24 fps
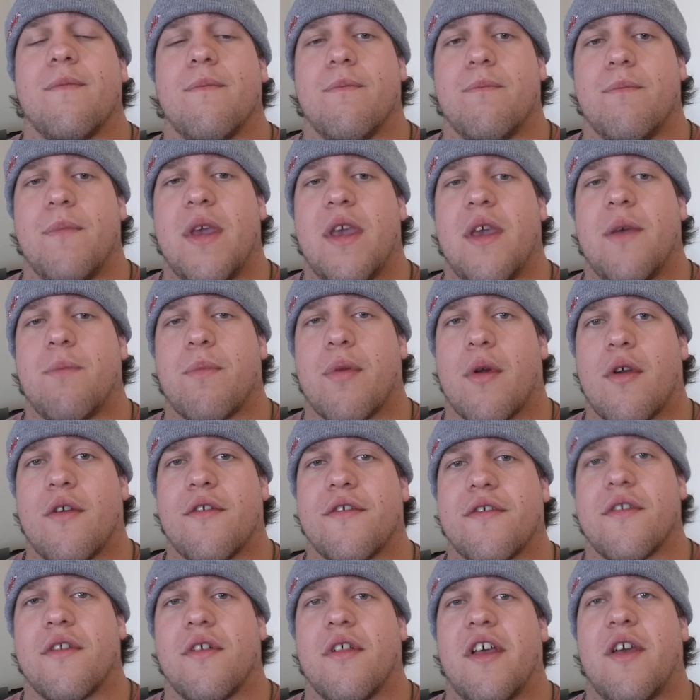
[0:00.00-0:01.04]
me
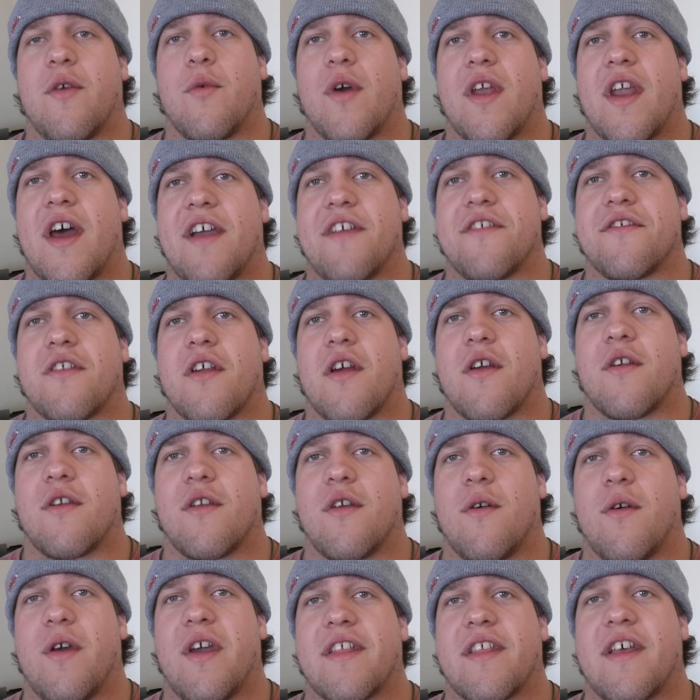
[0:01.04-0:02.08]
personally, when I start
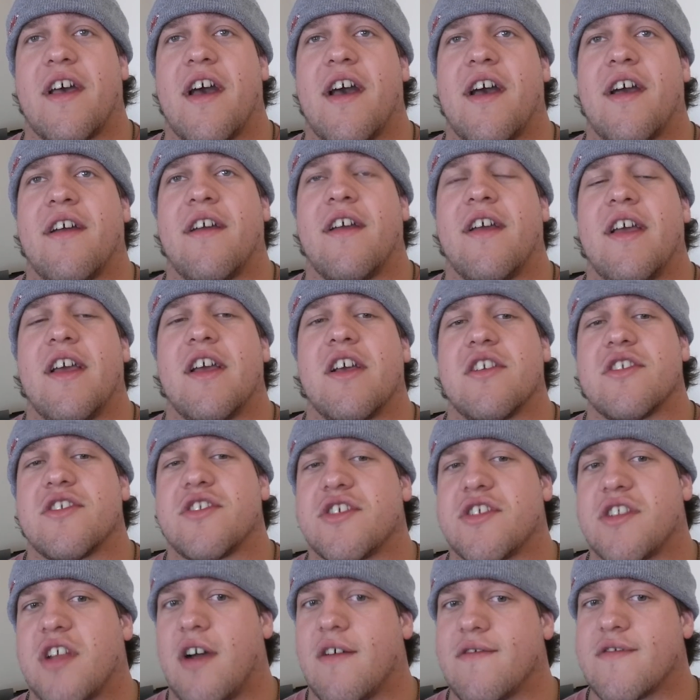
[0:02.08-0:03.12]
doing that,
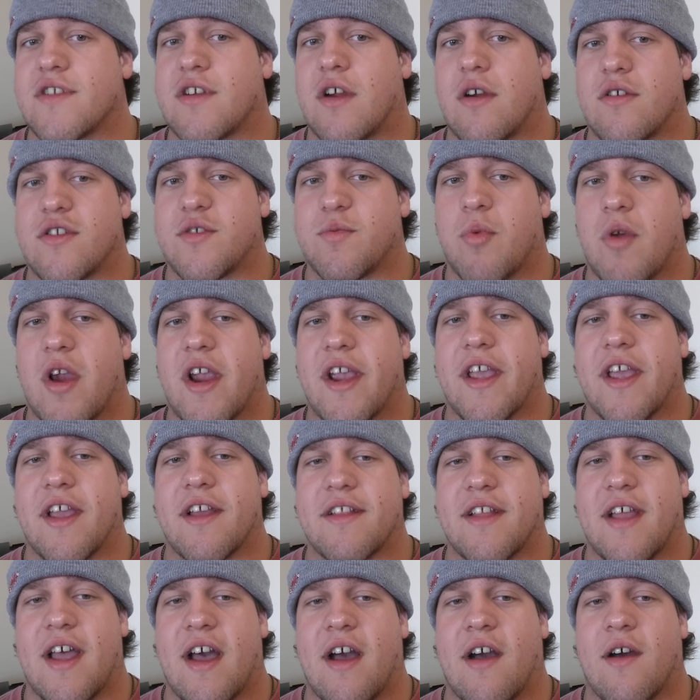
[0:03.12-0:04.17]
stuff starts
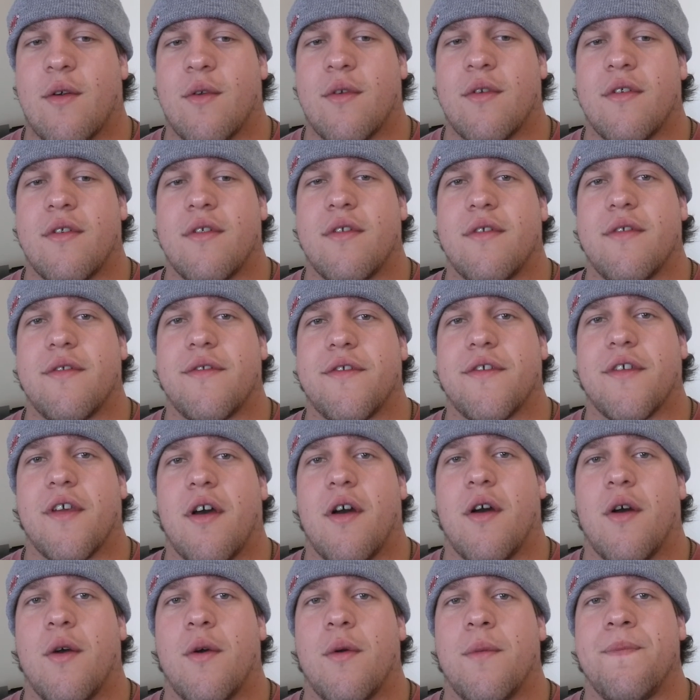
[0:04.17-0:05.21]
breaking down.
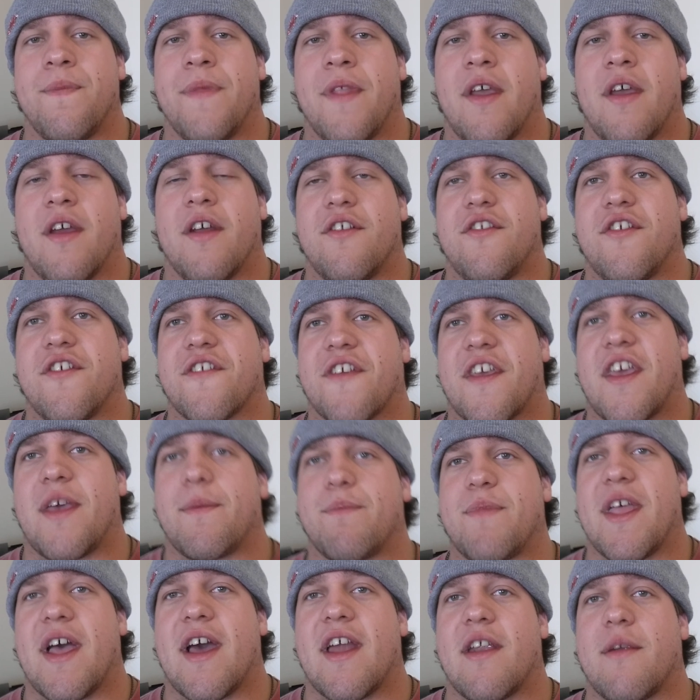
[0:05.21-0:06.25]
So just
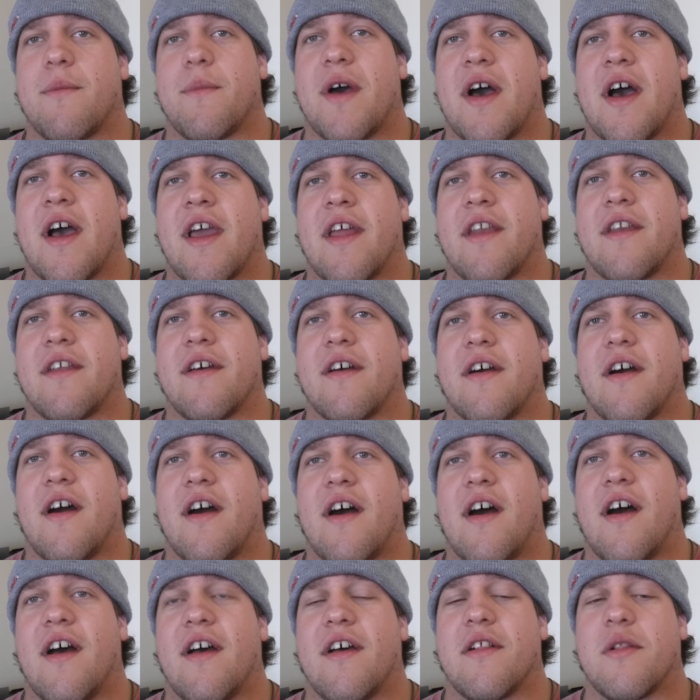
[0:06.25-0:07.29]
keep that in mind.
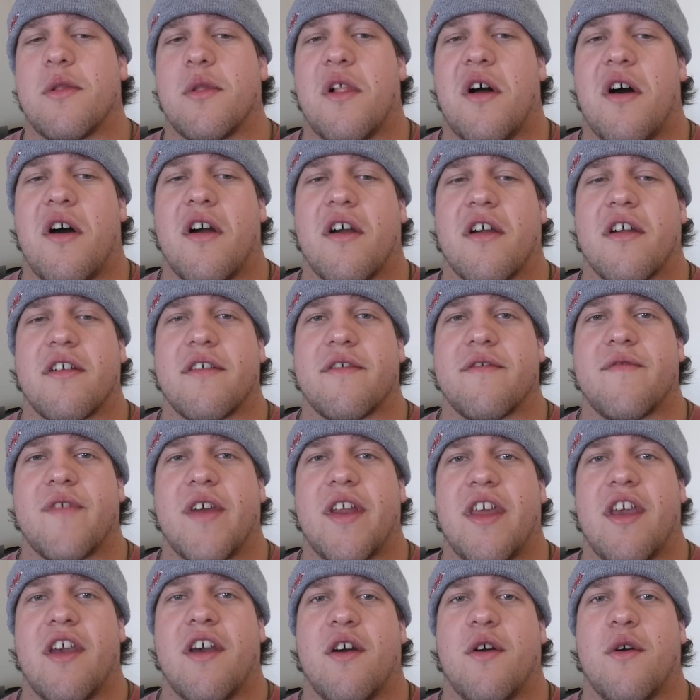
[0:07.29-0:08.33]
Long
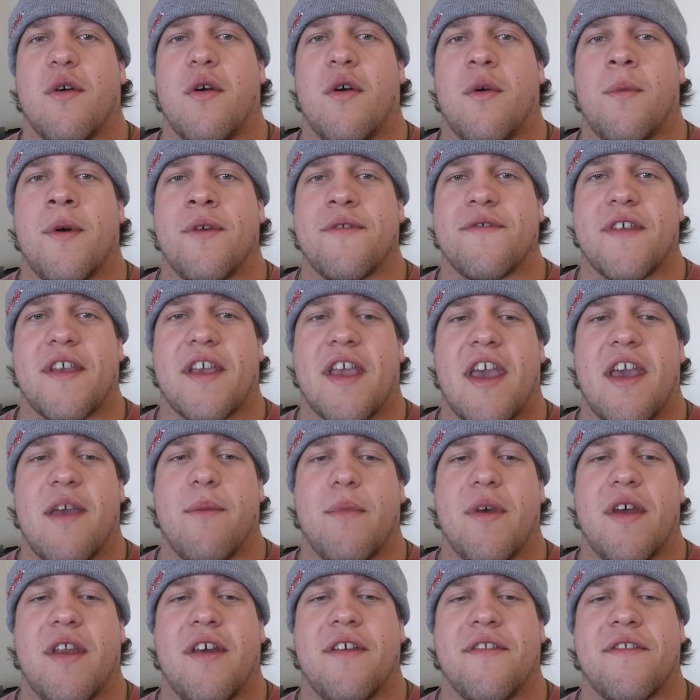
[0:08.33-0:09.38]
video, almost like 8
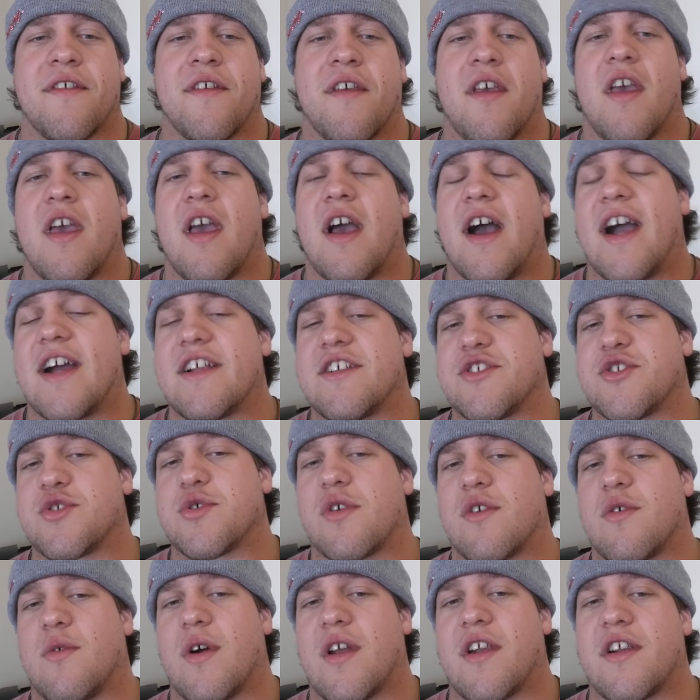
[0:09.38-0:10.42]
minutes. I just
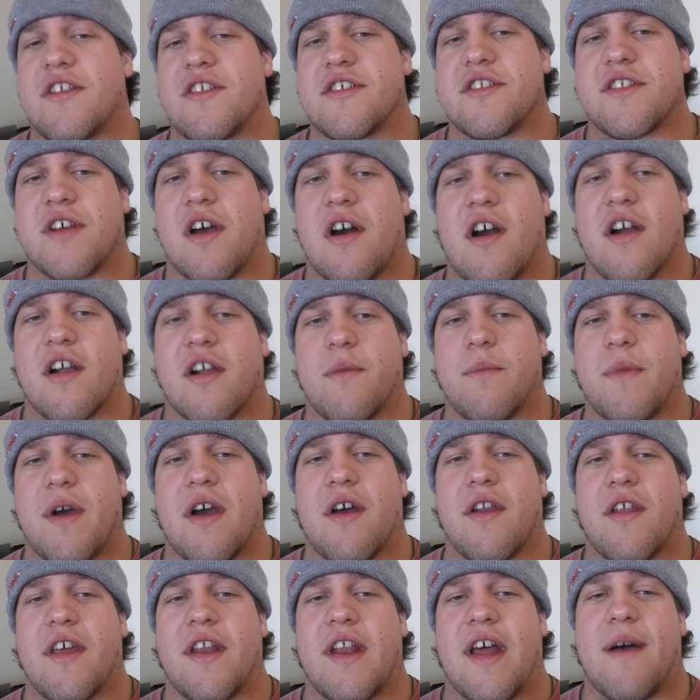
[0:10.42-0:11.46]
sort of wanted to talk
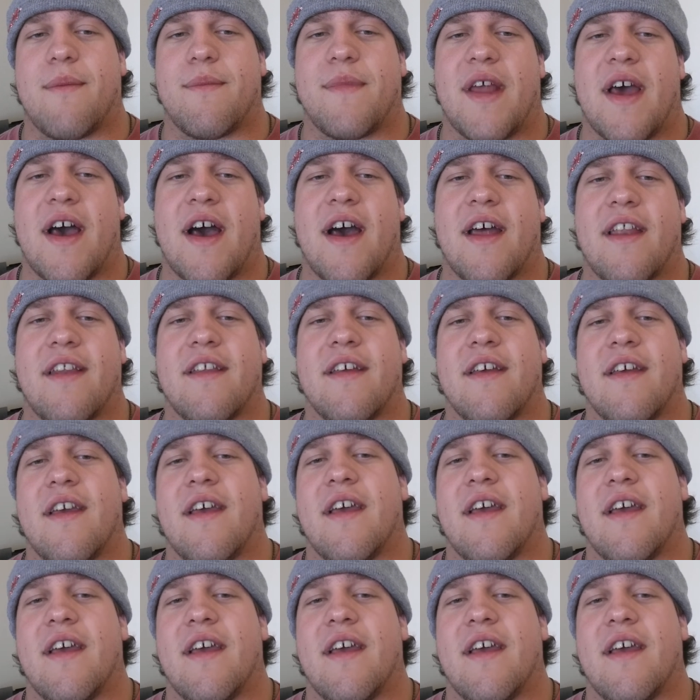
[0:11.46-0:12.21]
about it. I'm not